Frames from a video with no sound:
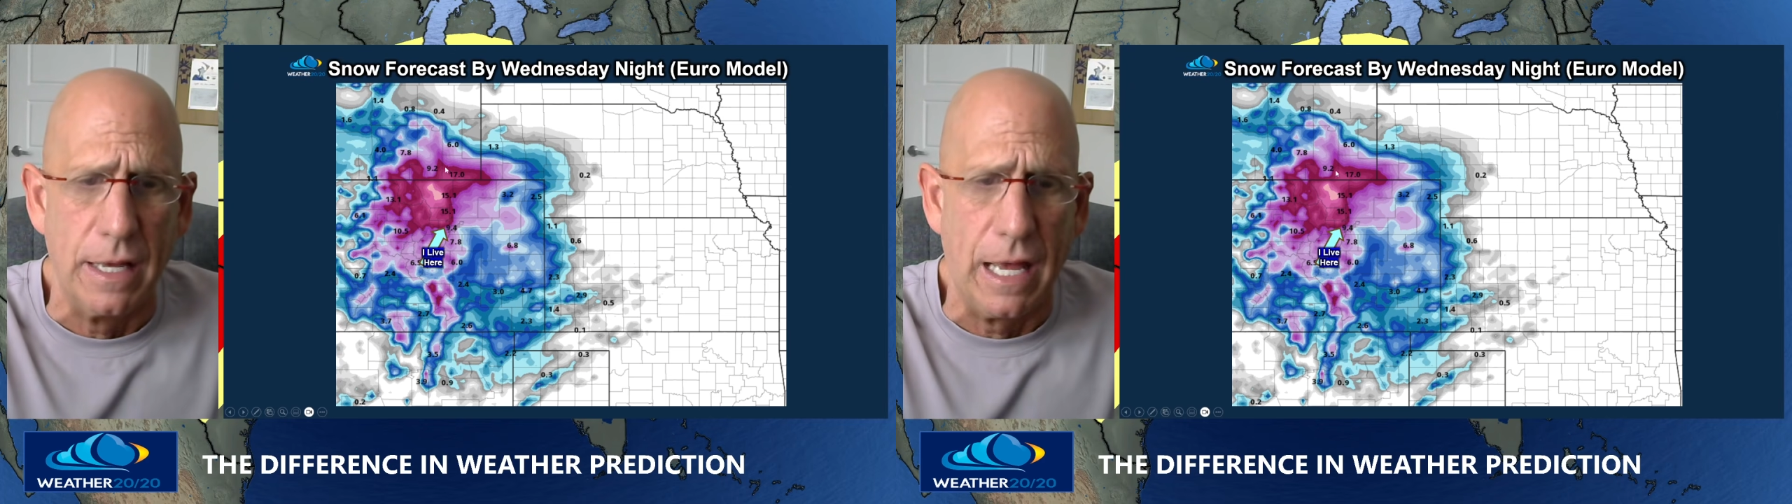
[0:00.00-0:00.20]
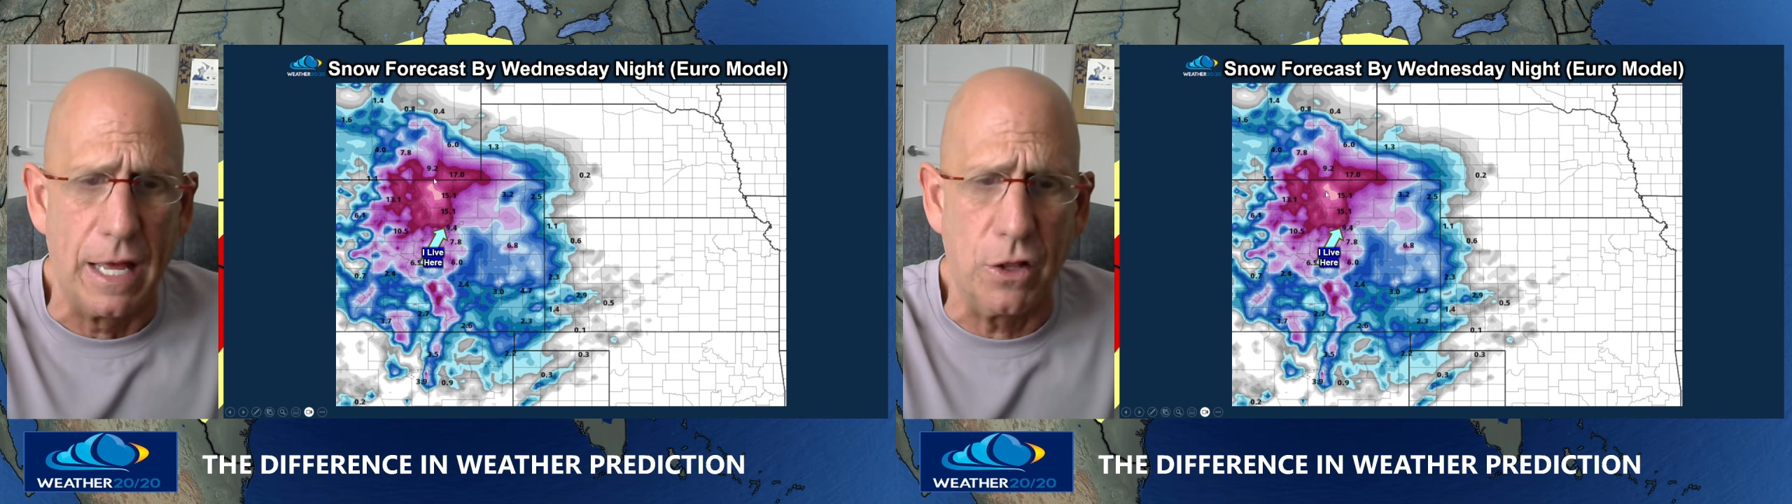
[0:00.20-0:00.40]

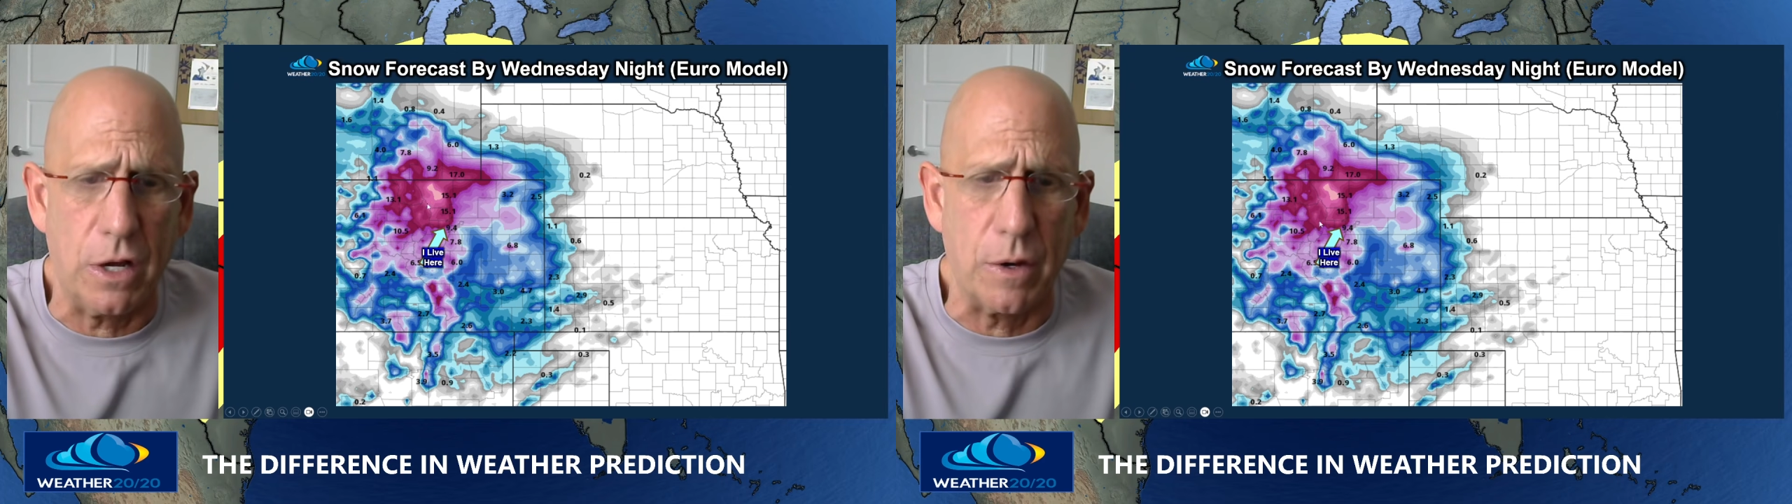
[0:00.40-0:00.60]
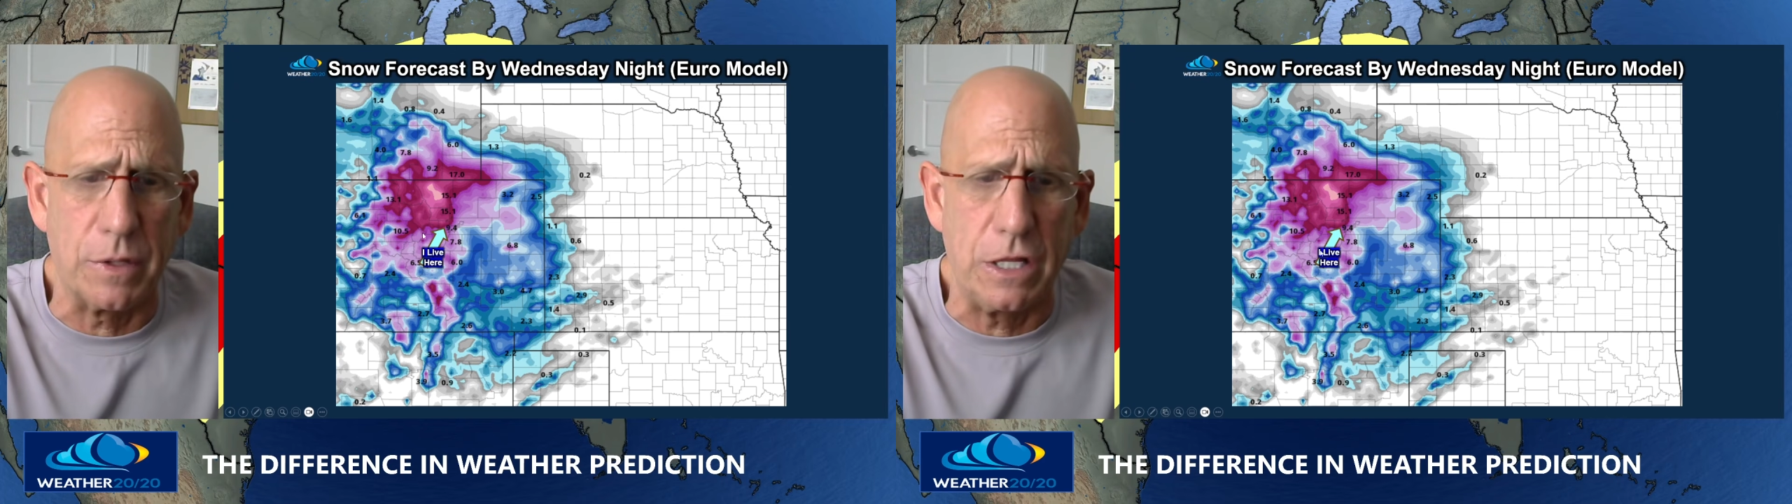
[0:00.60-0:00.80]
And look
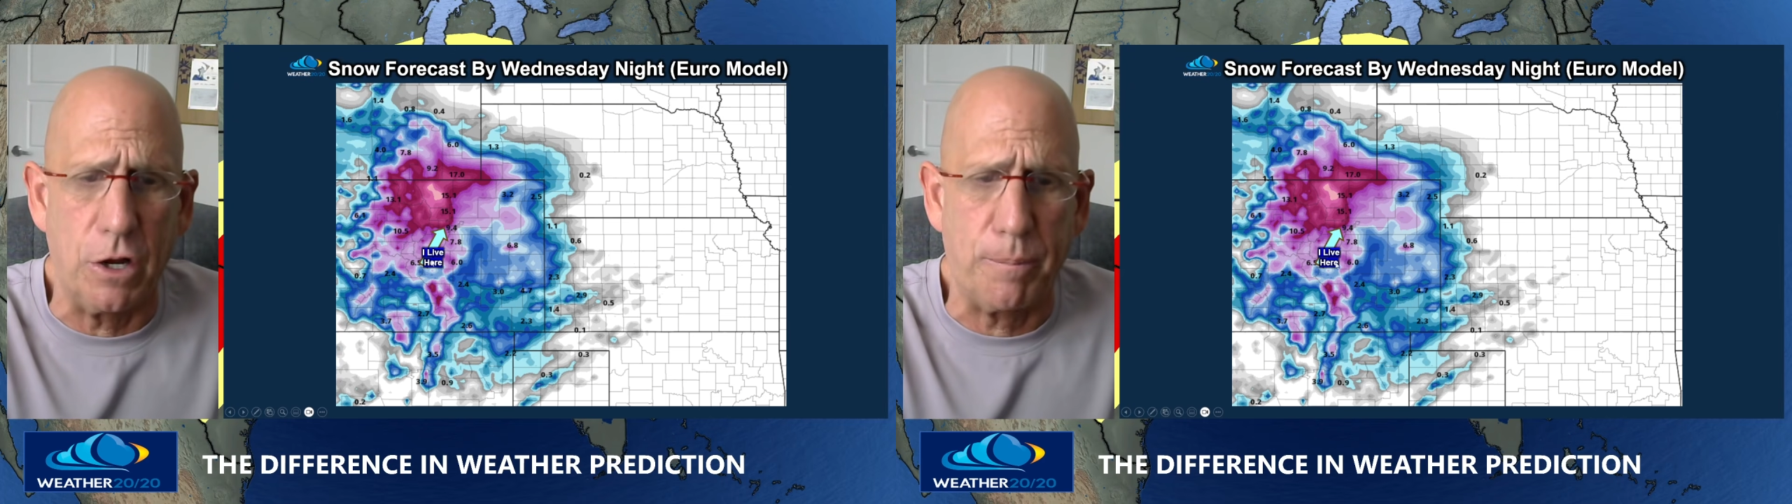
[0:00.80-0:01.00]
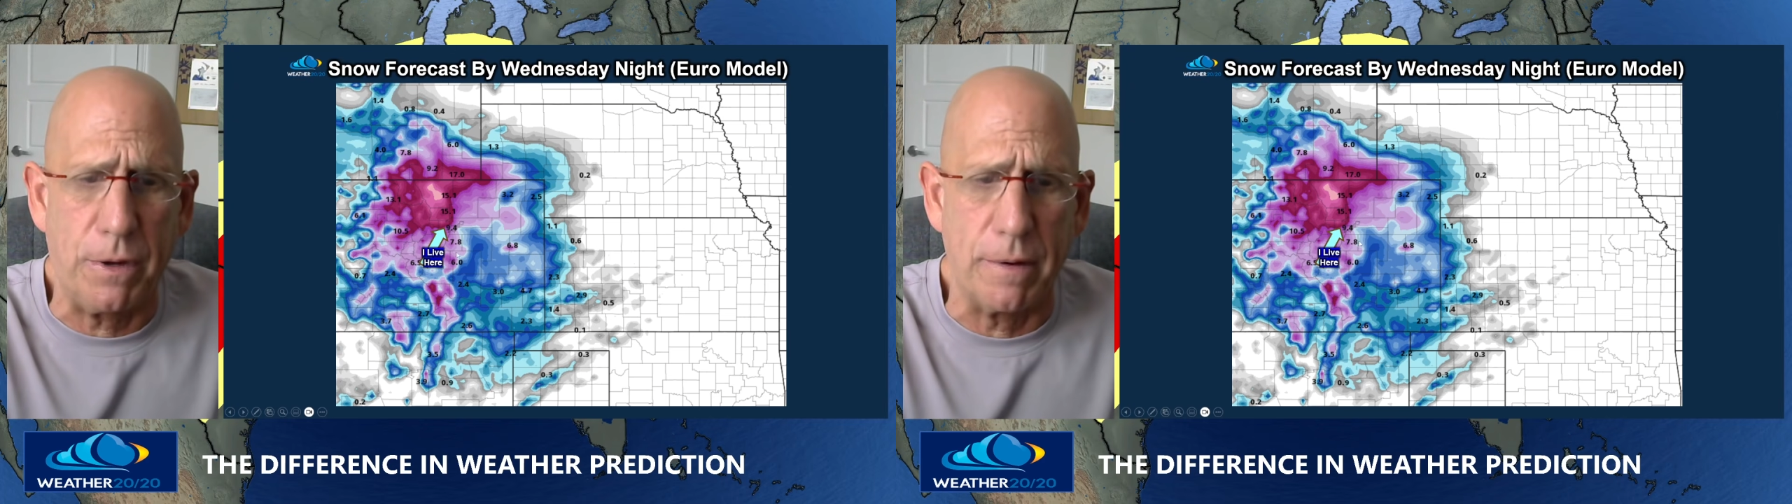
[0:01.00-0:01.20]
at what the
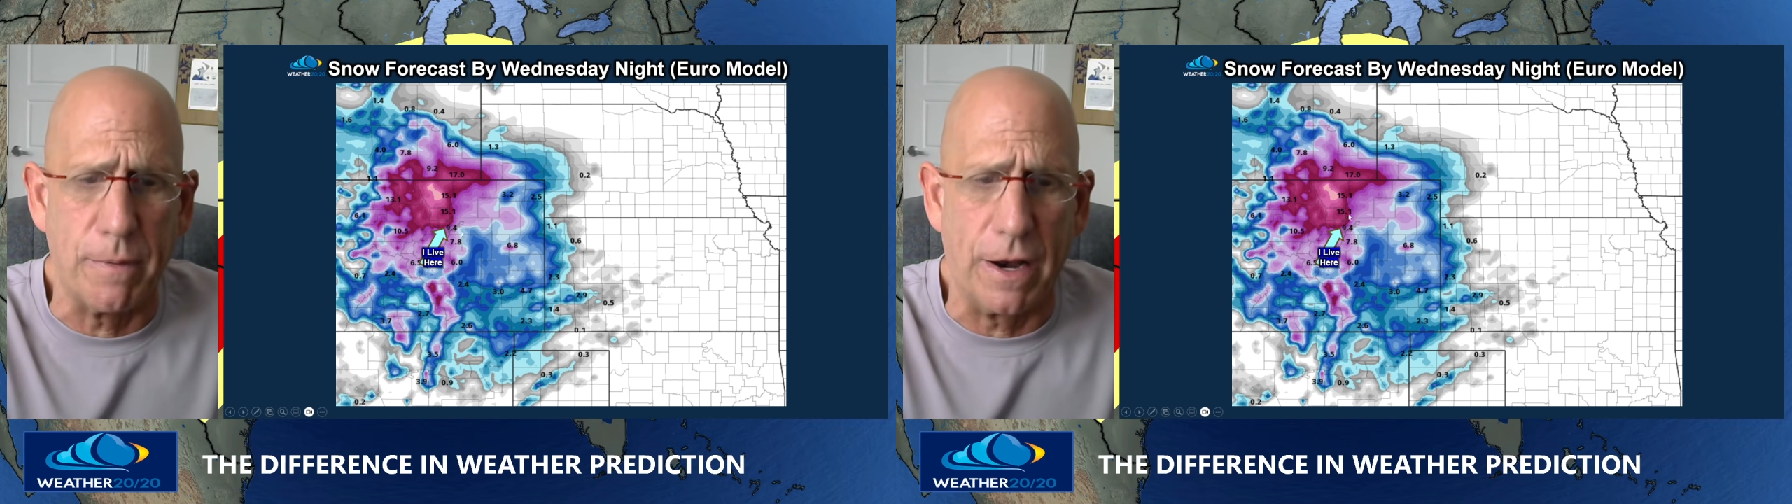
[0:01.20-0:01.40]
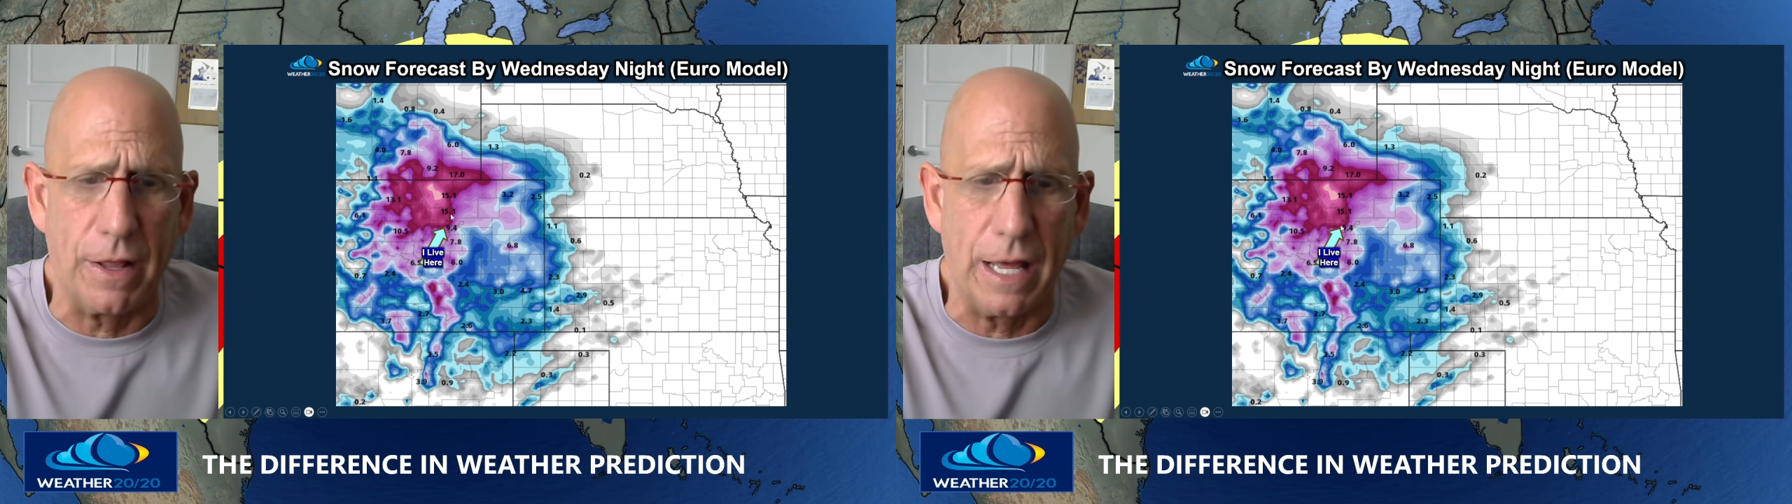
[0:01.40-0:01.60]
European
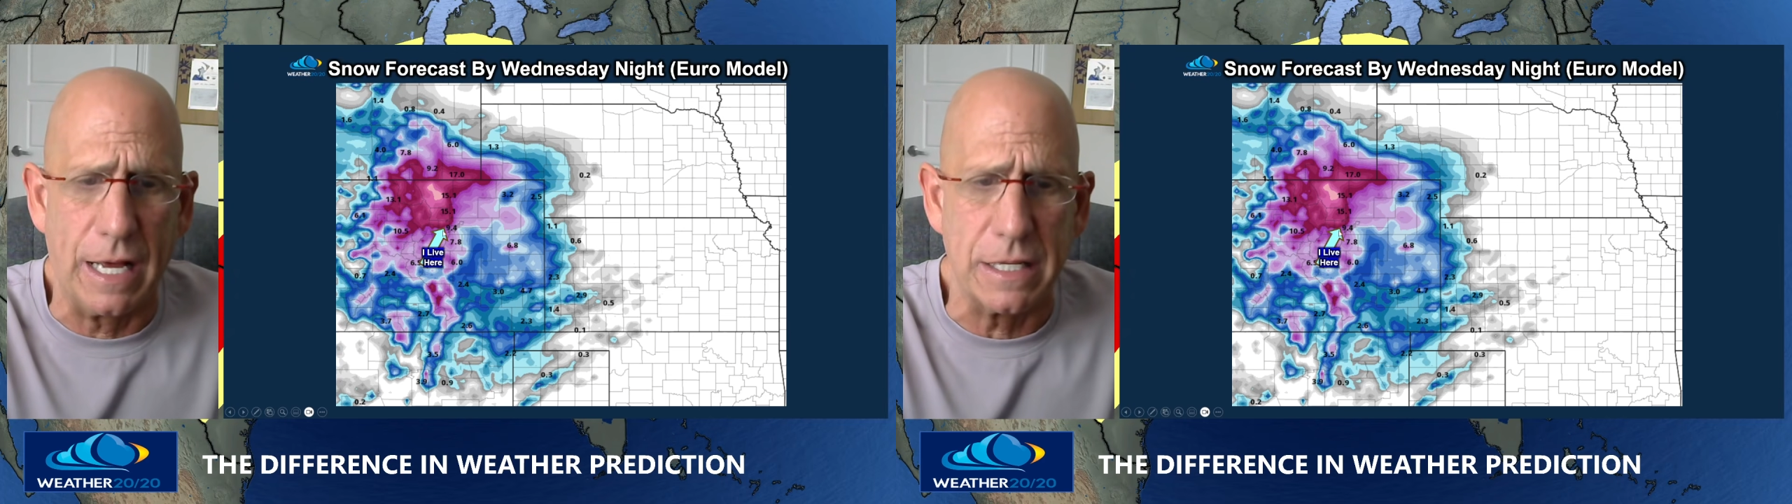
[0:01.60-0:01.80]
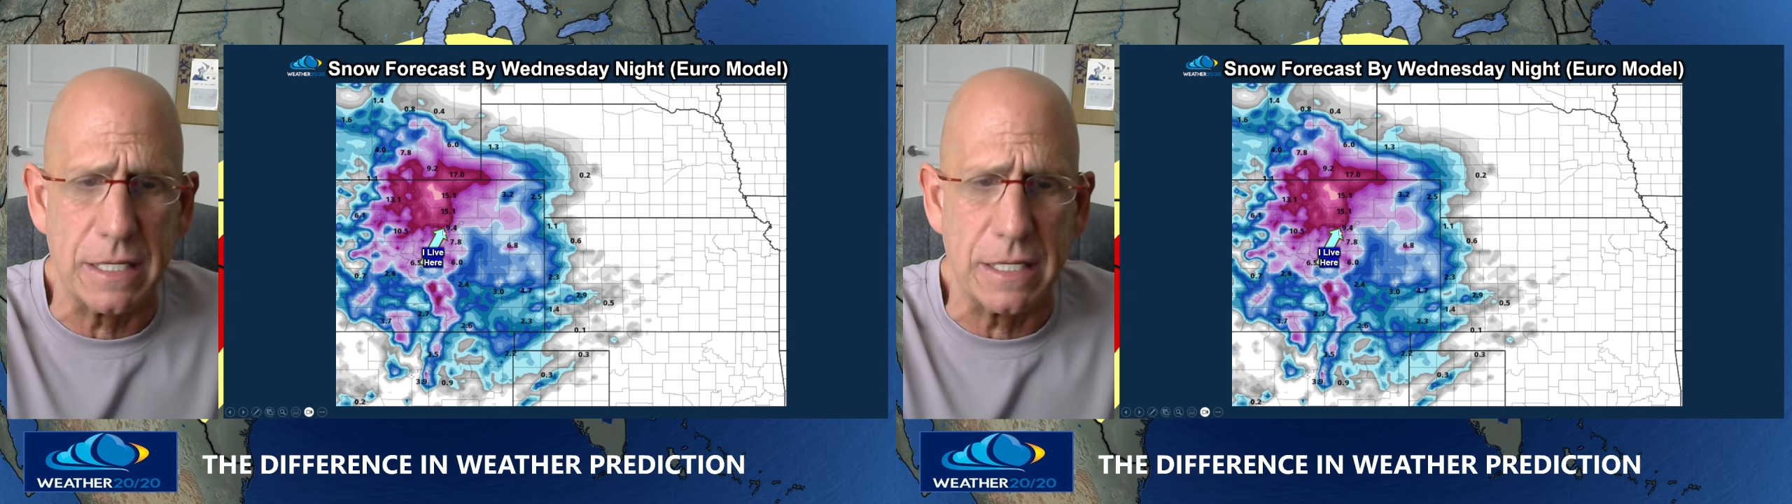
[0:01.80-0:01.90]
model has.